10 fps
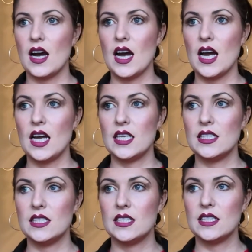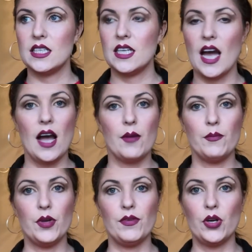And yeah,
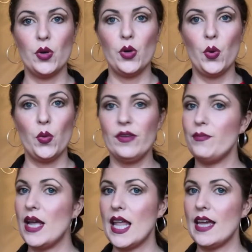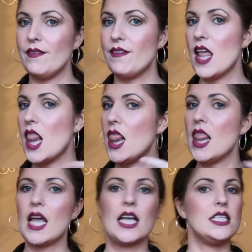I'm moving on with my life
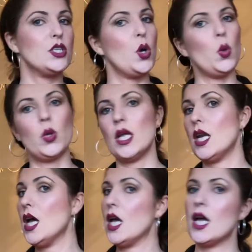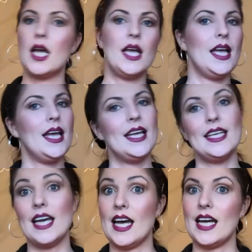like it's golden.
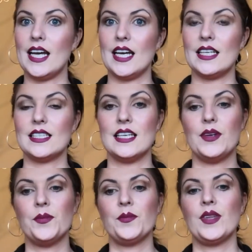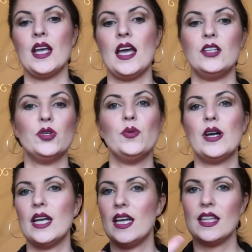Yes. And don't
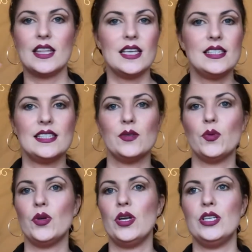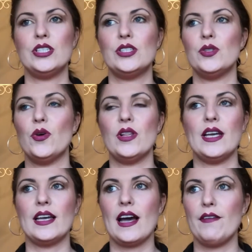worry, this is not
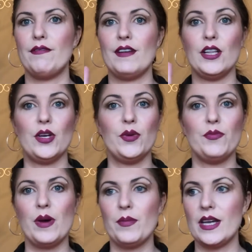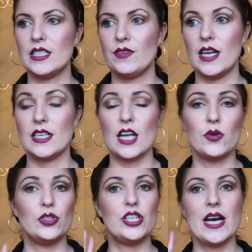like a fell out with my best friend. I
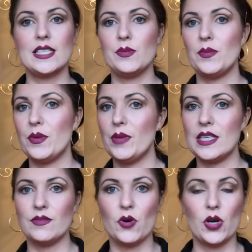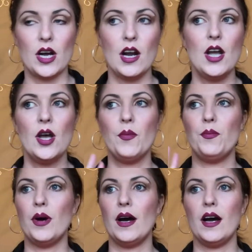know she asked me to be maid of honour,
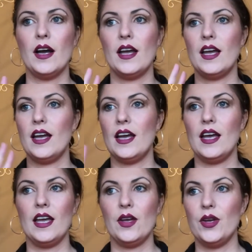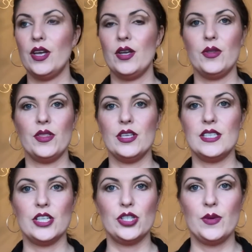but the
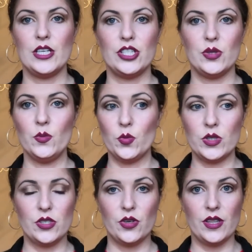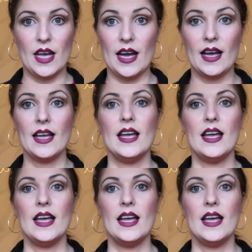situation was not that.